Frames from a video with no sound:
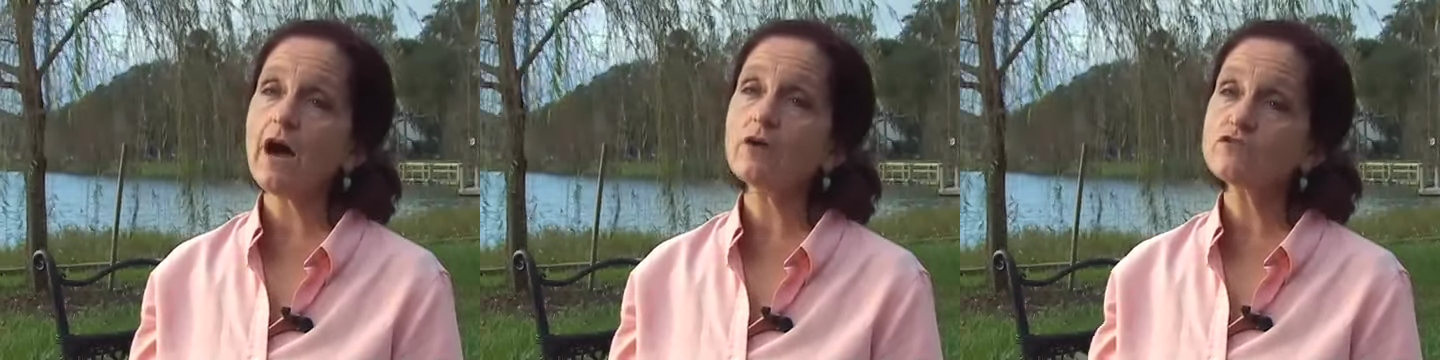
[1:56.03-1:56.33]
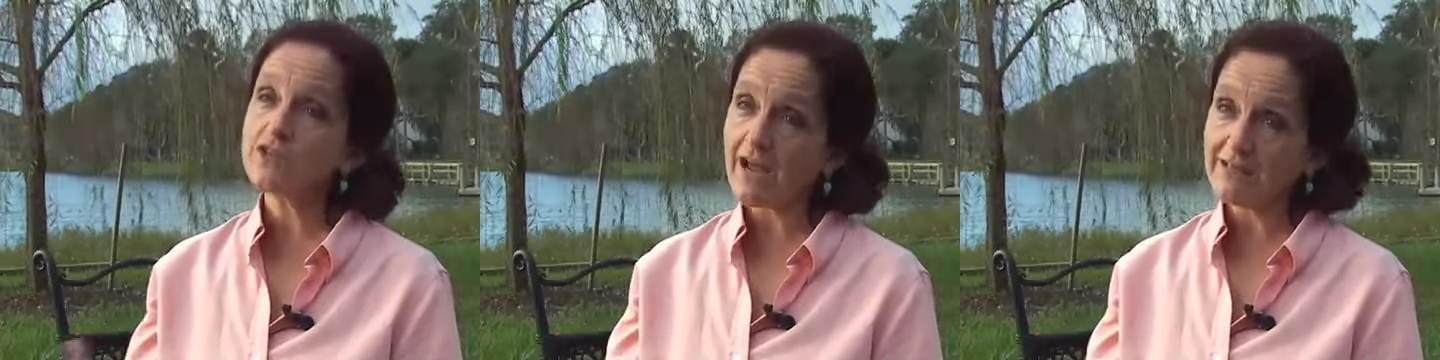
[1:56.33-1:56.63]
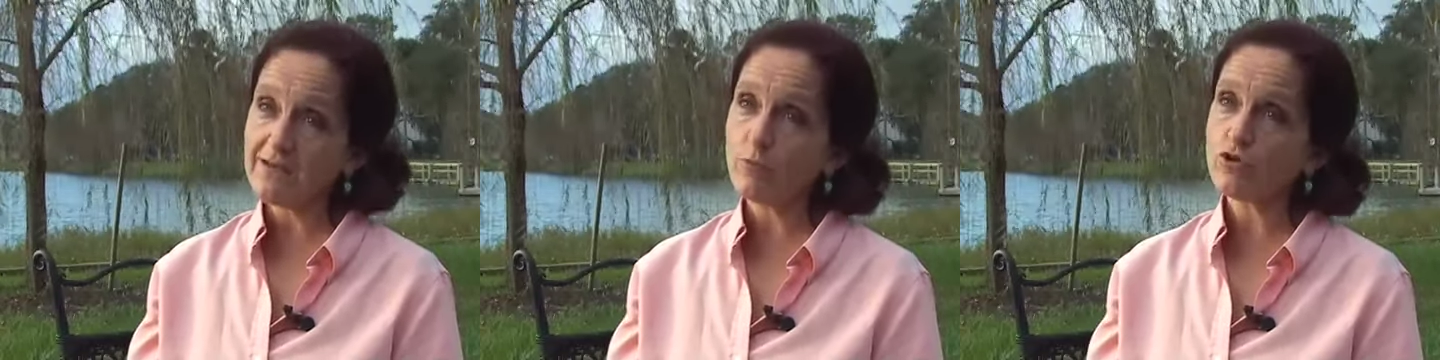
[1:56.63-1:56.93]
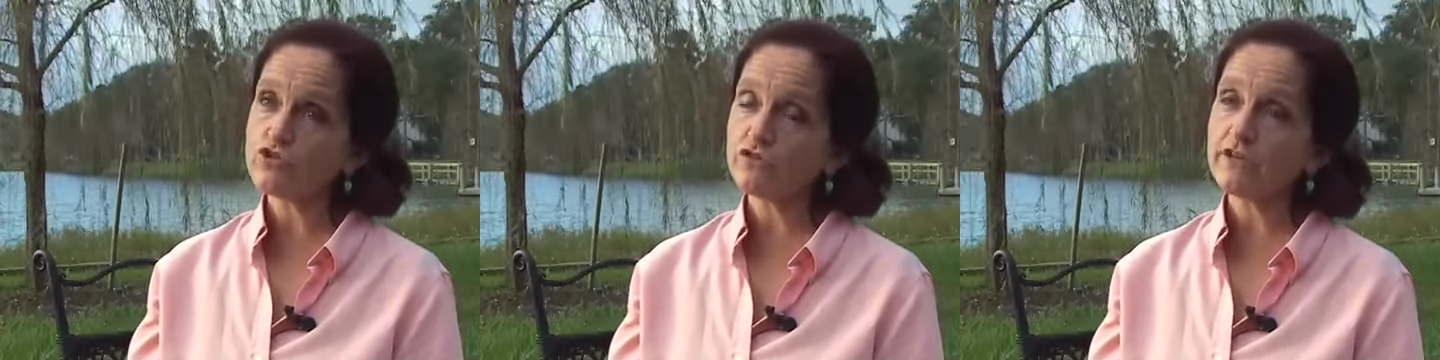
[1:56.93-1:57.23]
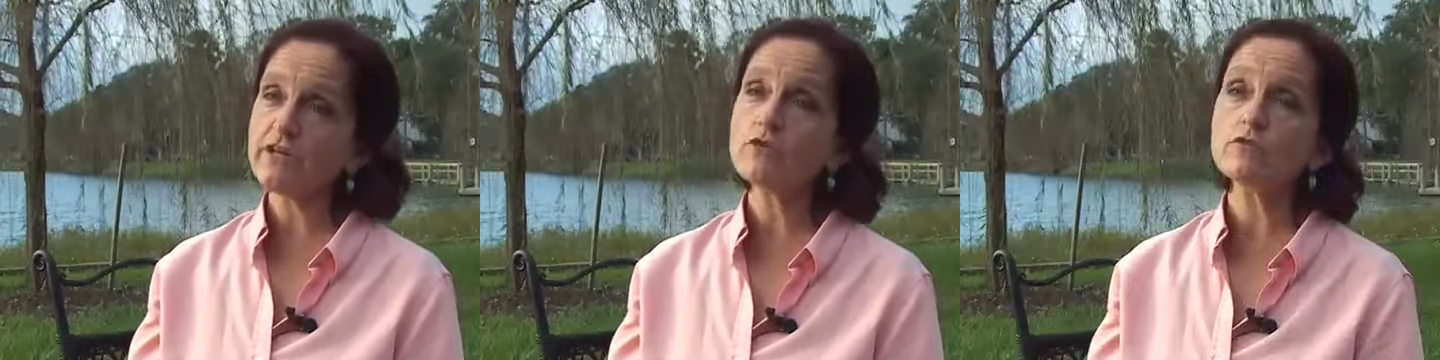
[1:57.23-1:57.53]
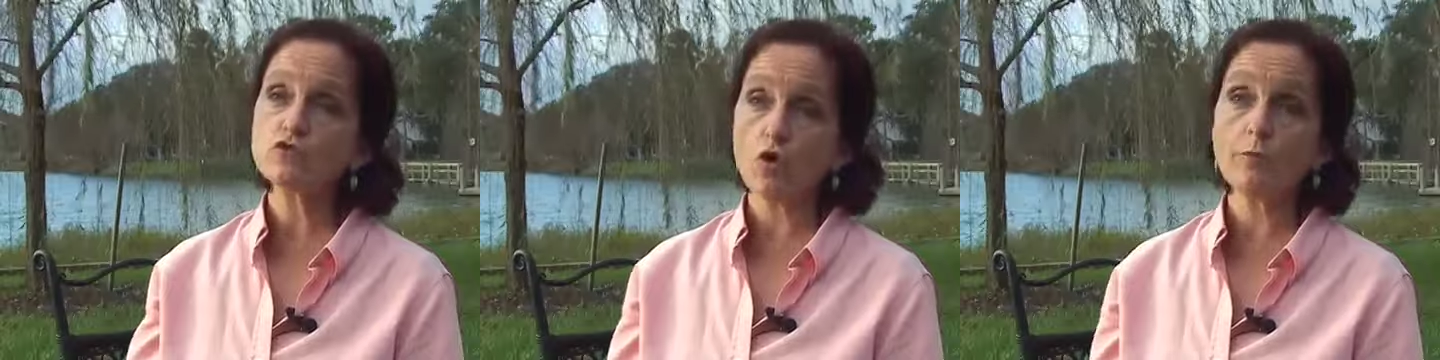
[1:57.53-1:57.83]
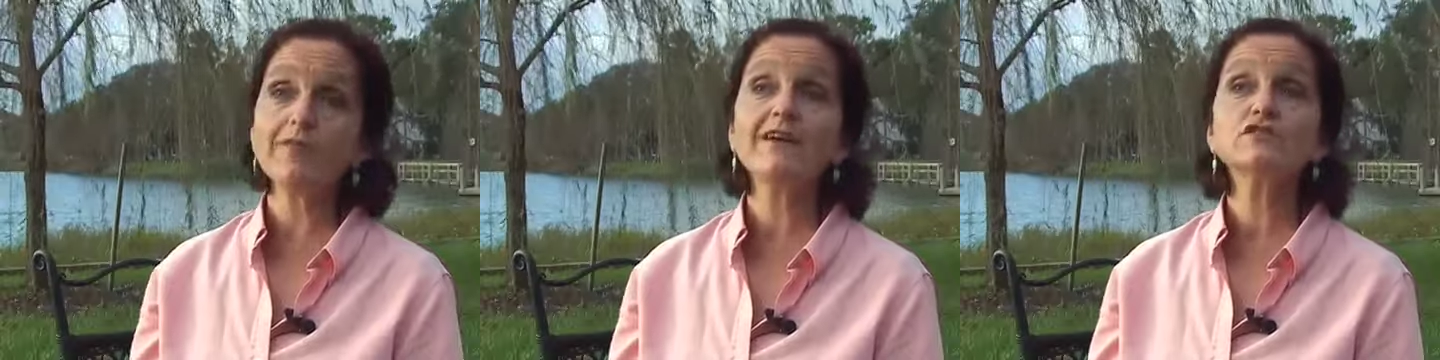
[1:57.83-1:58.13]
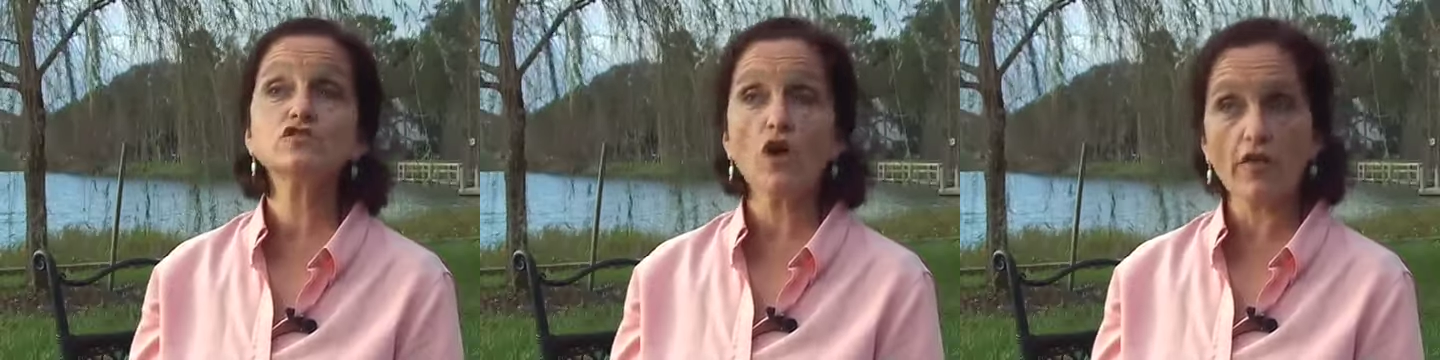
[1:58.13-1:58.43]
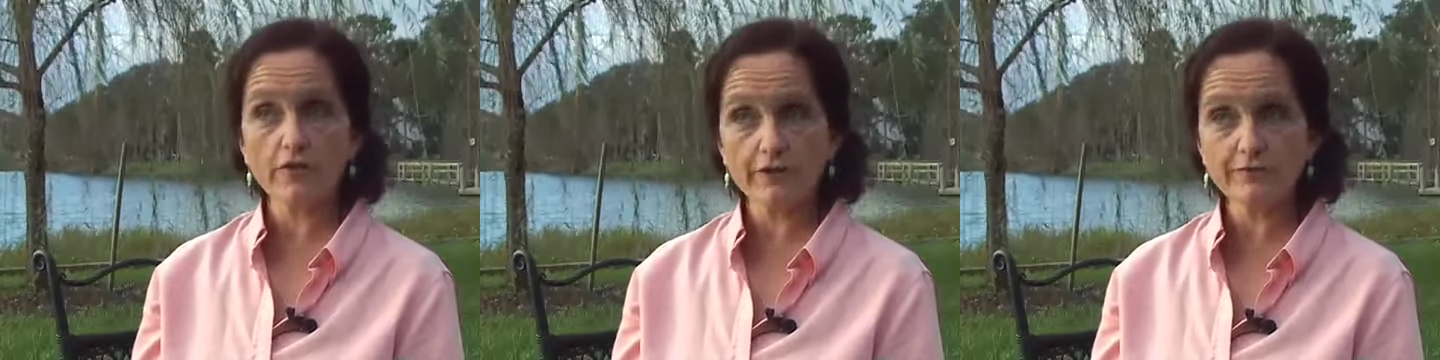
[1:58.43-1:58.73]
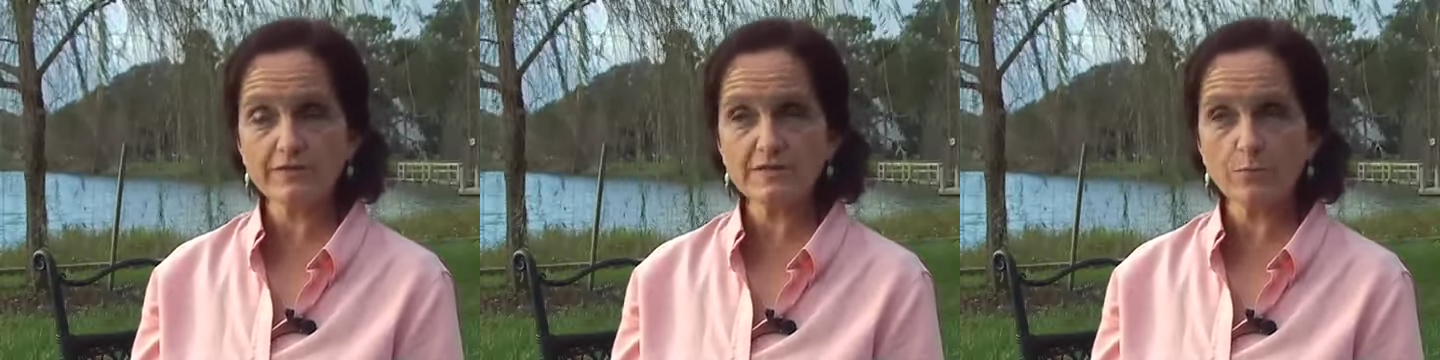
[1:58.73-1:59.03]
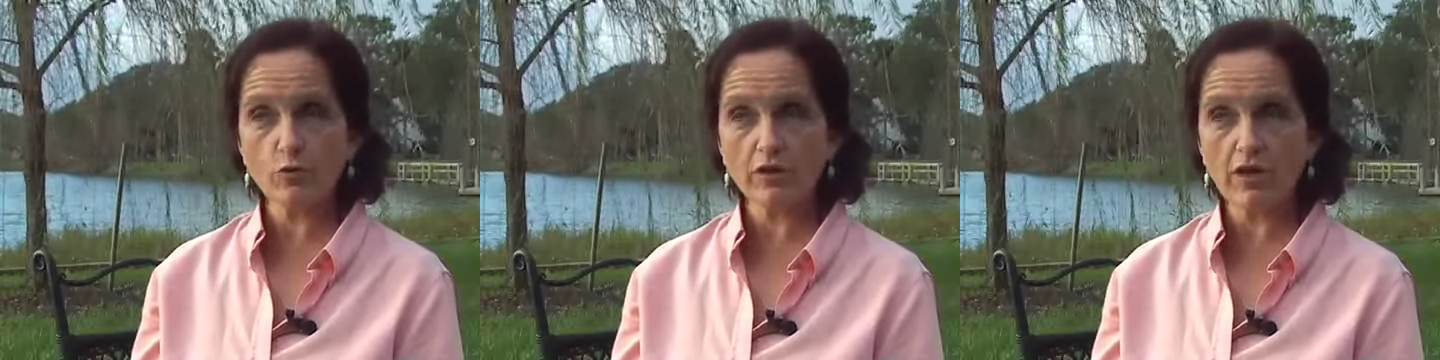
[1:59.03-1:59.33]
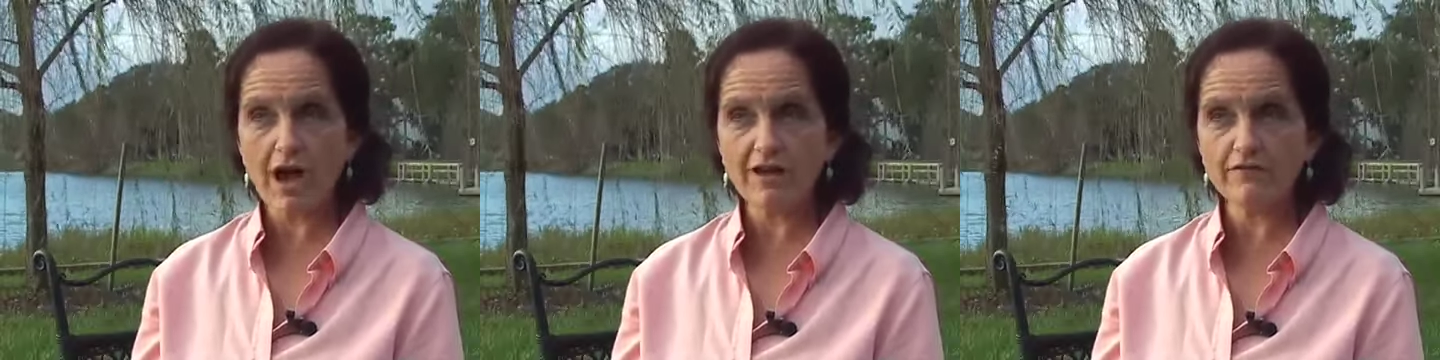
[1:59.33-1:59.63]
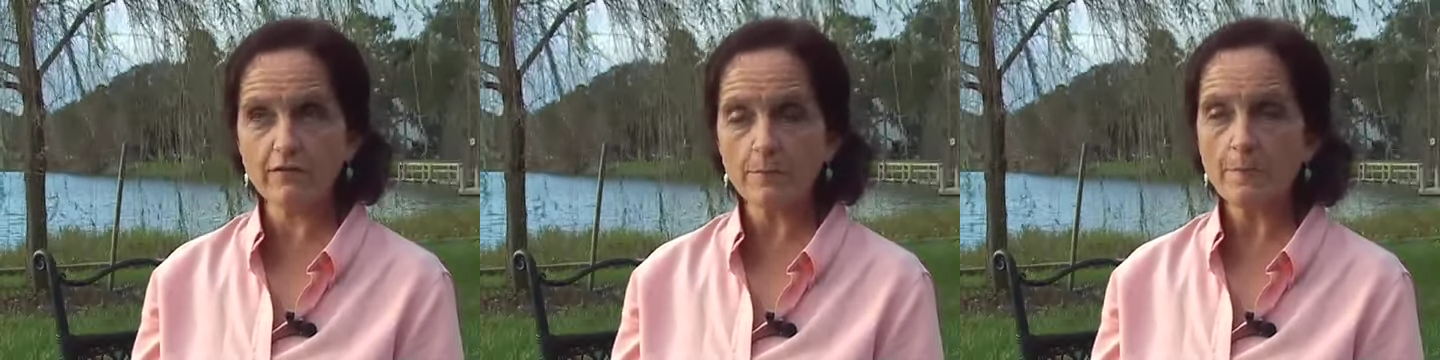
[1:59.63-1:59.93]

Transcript: outside the abortion clinic who've told me they saw their infants born alive